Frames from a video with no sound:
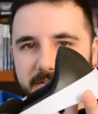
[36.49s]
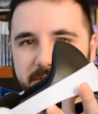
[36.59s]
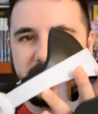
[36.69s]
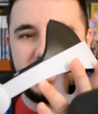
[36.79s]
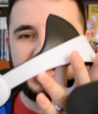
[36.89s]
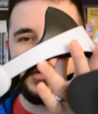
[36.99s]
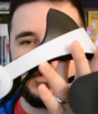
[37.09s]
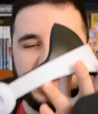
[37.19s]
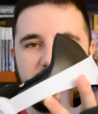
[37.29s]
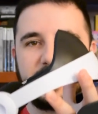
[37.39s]
This thing is
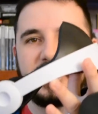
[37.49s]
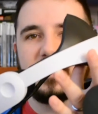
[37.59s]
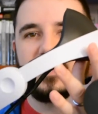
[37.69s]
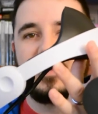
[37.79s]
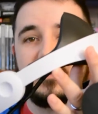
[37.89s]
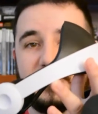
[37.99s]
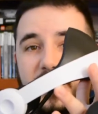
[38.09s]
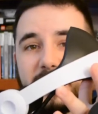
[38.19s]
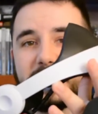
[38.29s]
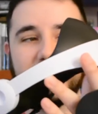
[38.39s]
very,
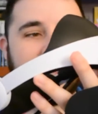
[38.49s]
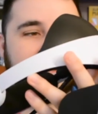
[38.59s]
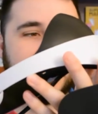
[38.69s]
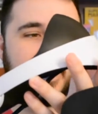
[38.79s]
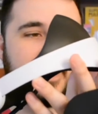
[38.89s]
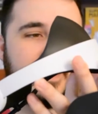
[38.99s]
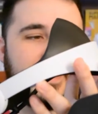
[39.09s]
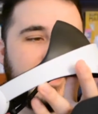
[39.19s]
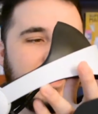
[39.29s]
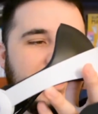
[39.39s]
very light, and
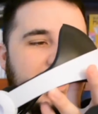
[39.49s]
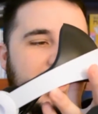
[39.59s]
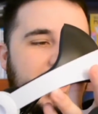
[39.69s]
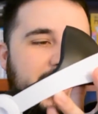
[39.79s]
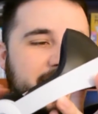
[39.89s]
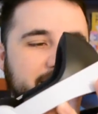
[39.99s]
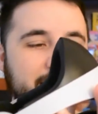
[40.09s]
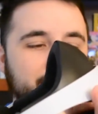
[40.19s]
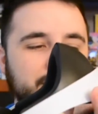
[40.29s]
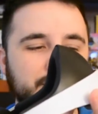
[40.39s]
it
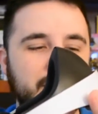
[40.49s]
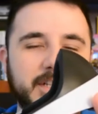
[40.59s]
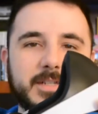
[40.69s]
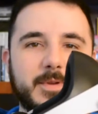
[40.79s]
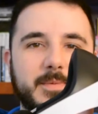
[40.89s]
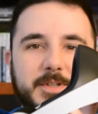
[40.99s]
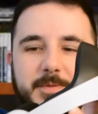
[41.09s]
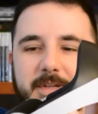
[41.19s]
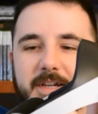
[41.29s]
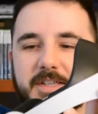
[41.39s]
came as a shock to me just
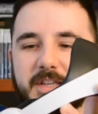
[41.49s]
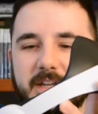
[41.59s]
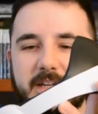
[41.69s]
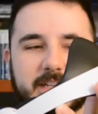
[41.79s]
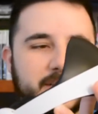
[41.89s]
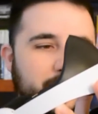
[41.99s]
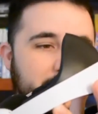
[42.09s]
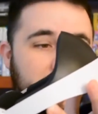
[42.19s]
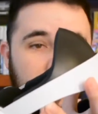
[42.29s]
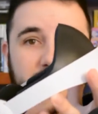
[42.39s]
because
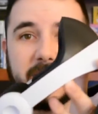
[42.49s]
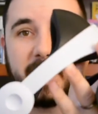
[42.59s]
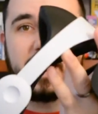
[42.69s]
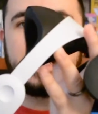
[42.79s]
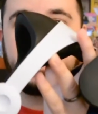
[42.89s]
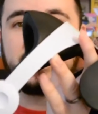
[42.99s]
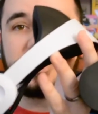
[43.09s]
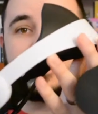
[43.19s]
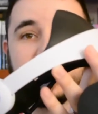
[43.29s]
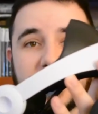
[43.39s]
looking at it, it
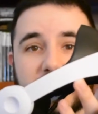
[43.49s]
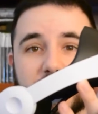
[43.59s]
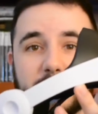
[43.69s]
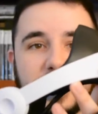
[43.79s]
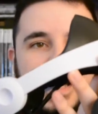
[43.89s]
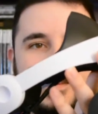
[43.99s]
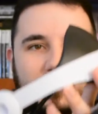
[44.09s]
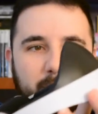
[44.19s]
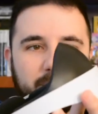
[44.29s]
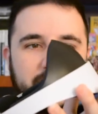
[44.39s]
seems like it could be kind of
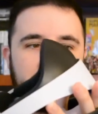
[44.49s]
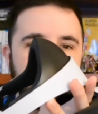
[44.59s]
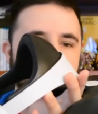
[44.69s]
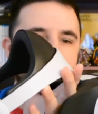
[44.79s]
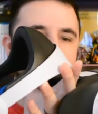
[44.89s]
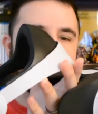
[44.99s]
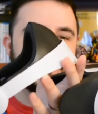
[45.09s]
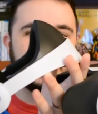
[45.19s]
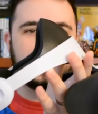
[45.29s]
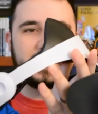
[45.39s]
bulky
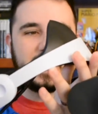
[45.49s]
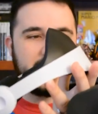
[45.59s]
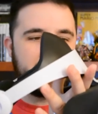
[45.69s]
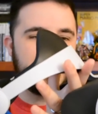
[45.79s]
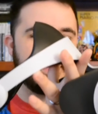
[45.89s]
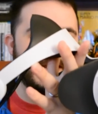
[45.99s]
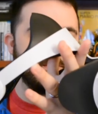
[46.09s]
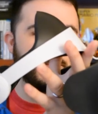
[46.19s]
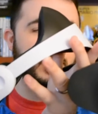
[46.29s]
sitting on the head and